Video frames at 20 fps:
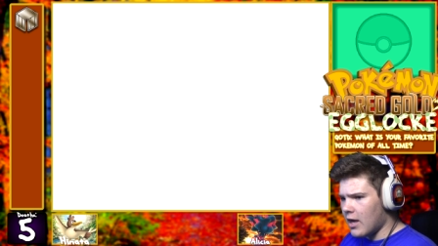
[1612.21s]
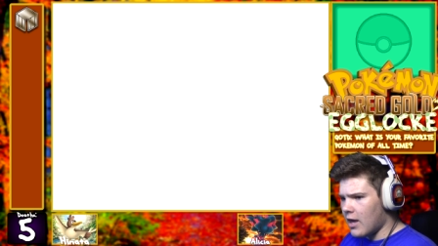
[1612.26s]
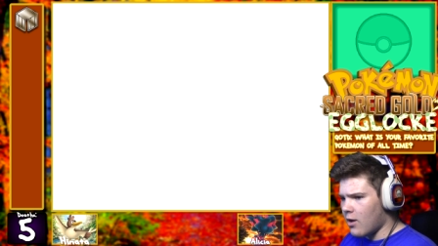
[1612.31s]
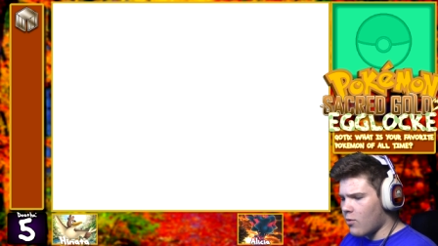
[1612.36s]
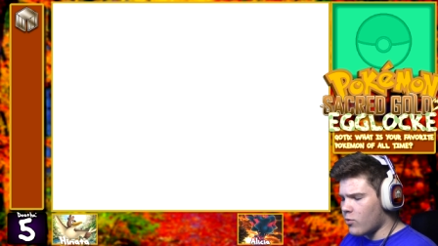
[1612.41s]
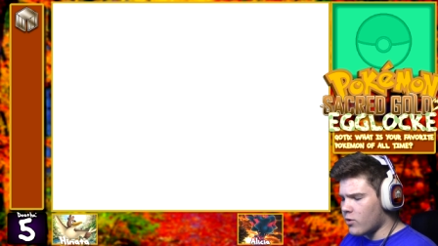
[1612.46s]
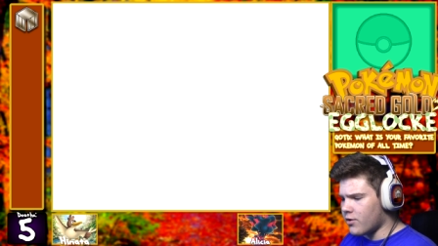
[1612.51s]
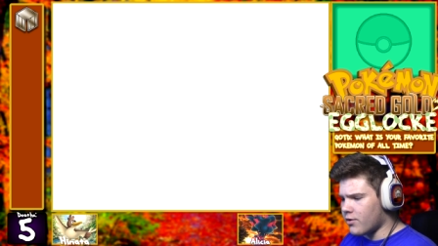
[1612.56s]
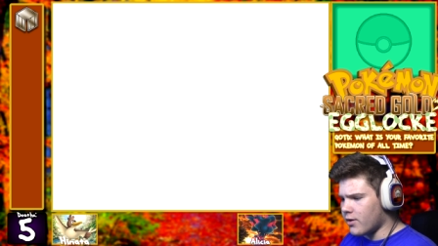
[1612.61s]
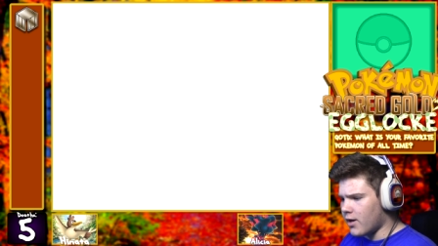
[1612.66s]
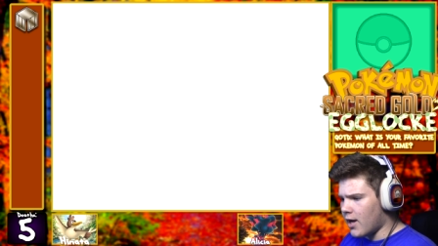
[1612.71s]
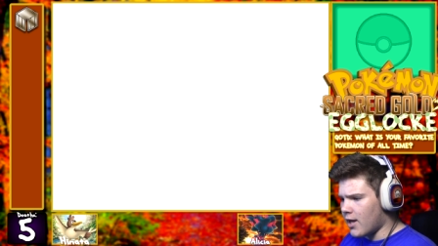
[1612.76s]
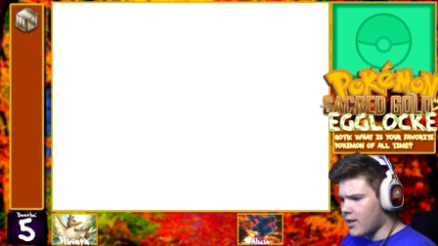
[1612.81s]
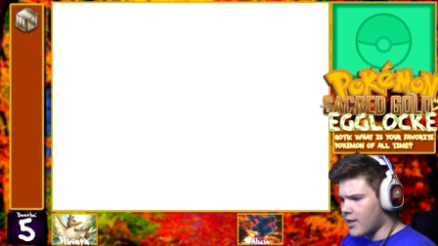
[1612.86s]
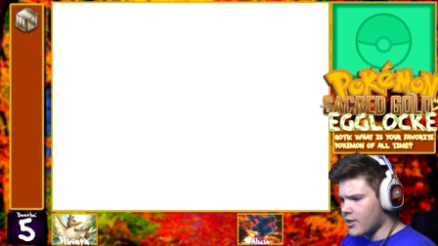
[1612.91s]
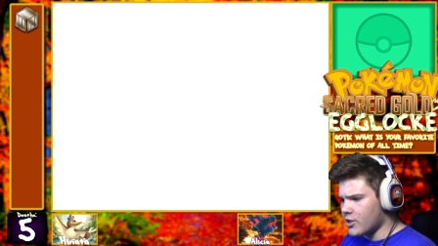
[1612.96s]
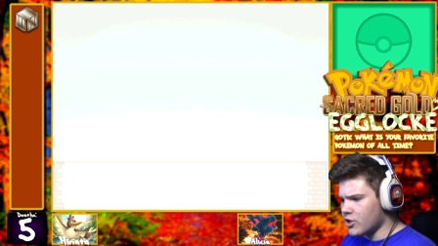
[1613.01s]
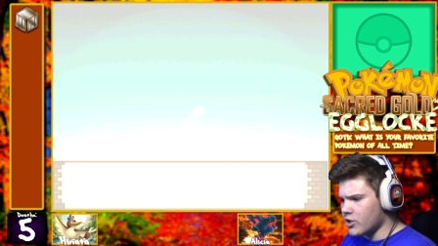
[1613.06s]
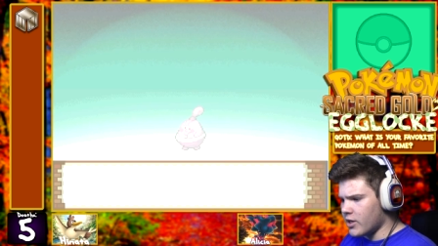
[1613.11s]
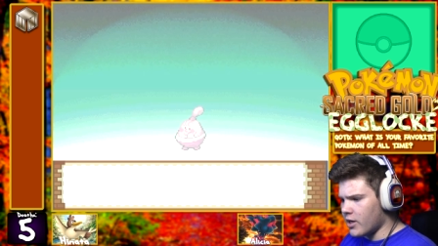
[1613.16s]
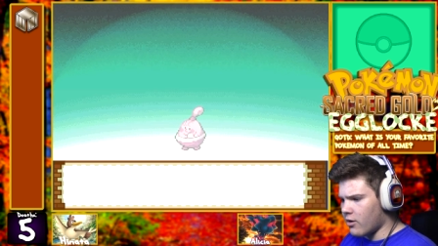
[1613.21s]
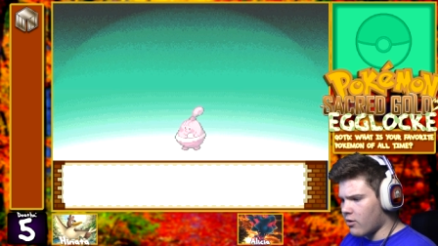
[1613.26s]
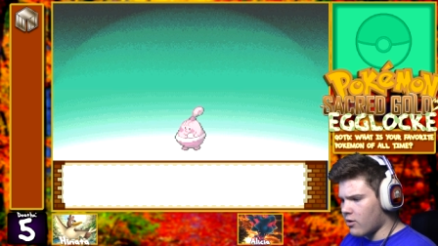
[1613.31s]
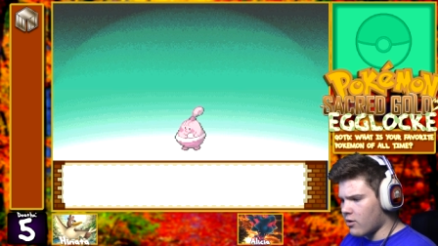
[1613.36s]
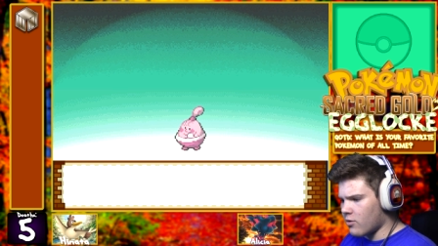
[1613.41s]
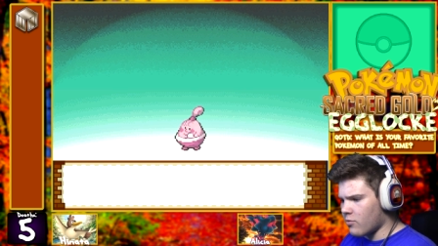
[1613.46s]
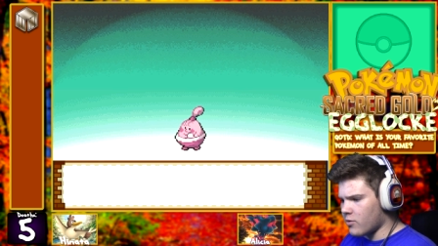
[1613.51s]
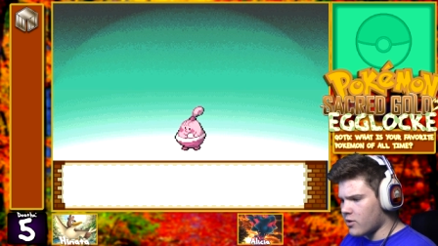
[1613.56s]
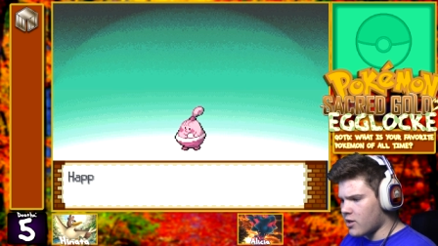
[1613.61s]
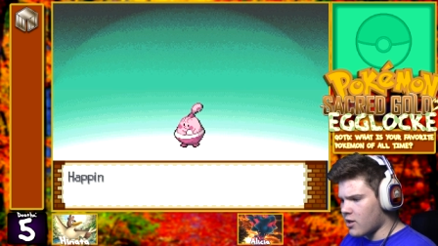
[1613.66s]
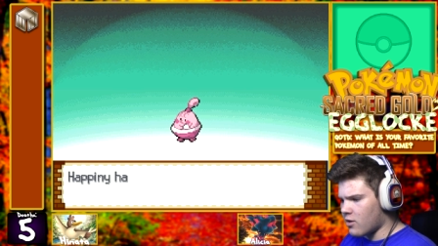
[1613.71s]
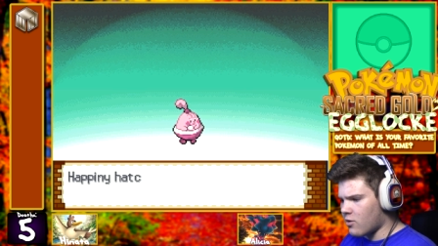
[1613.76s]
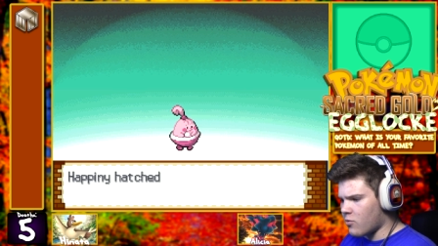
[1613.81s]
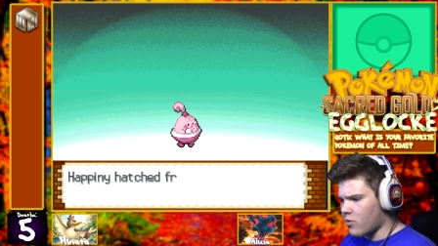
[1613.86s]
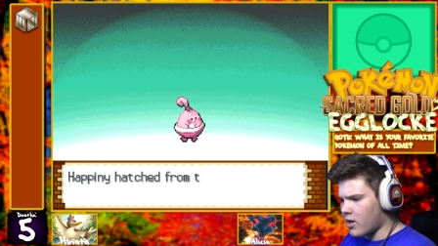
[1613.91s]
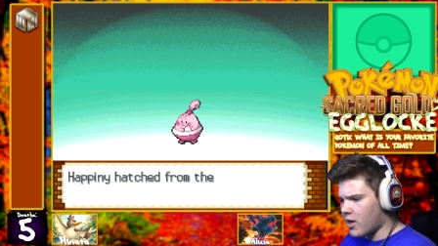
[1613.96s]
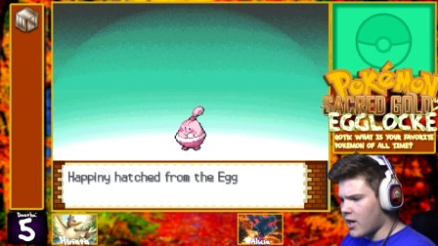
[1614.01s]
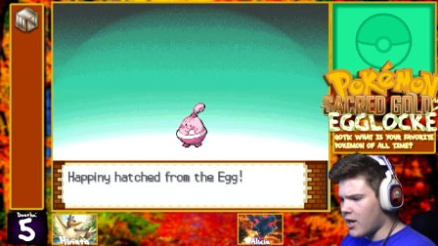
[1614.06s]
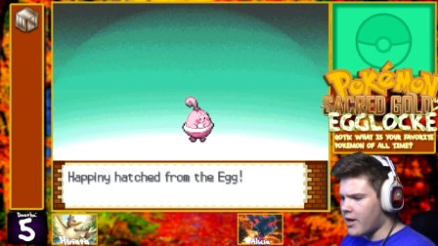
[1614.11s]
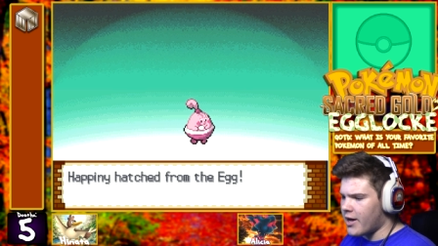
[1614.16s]
when they're not legendaries with this
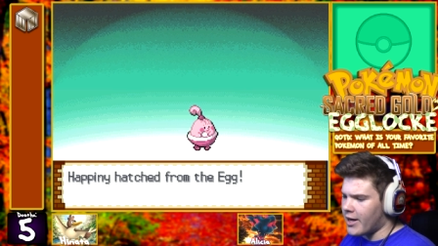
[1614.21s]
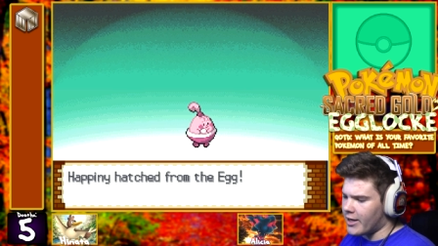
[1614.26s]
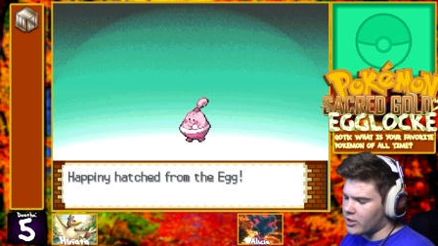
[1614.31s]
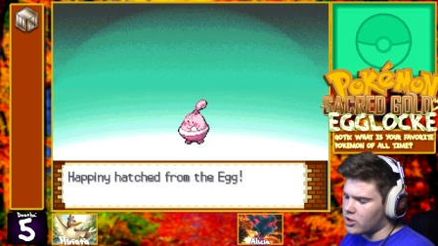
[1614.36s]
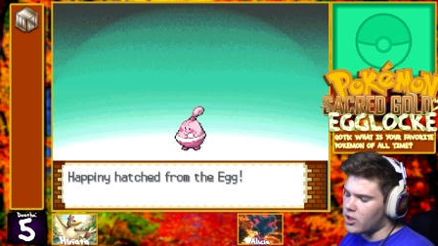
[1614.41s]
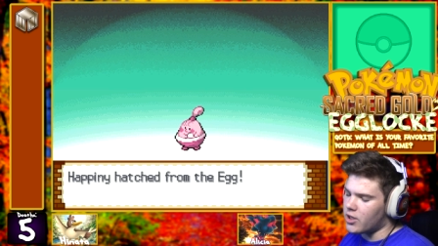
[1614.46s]
quick egg hatch.